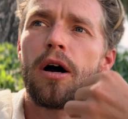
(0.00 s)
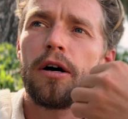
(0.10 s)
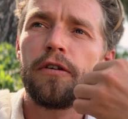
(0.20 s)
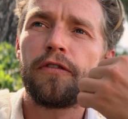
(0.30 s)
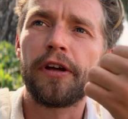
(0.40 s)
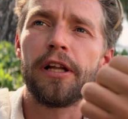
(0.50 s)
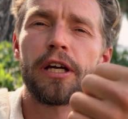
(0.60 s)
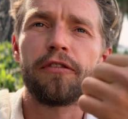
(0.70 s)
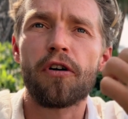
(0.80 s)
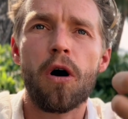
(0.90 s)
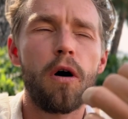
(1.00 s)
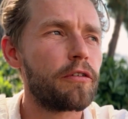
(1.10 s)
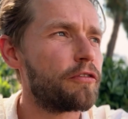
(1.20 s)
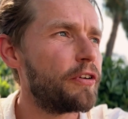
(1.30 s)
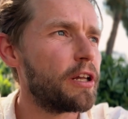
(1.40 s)
feeling of awe
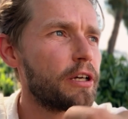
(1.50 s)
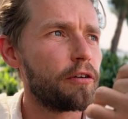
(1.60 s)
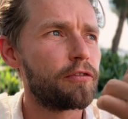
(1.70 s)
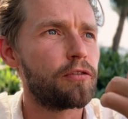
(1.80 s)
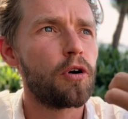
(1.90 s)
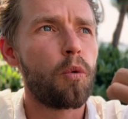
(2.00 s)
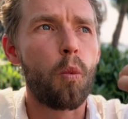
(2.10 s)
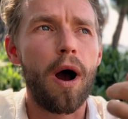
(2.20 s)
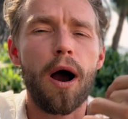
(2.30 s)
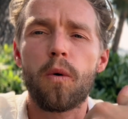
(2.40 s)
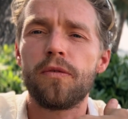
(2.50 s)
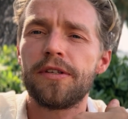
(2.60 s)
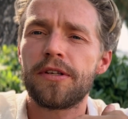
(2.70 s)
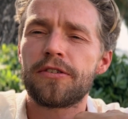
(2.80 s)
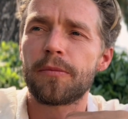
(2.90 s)
and feeling of, wow,
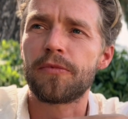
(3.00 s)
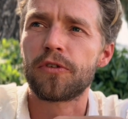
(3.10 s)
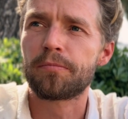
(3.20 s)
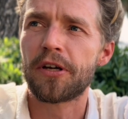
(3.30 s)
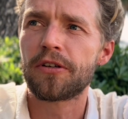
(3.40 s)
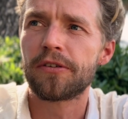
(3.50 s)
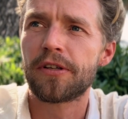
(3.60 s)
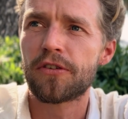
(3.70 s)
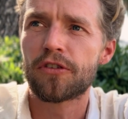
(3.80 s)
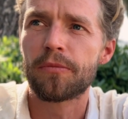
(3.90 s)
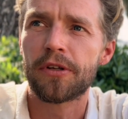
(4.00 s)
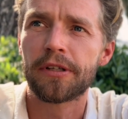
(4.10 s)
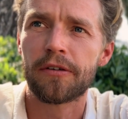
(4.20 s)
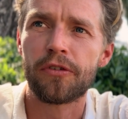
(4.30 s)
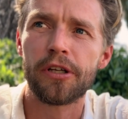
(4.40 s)
this is something special, this is something
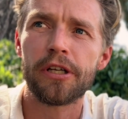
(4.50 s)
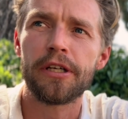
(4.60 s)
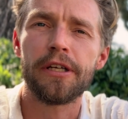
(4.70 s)
that really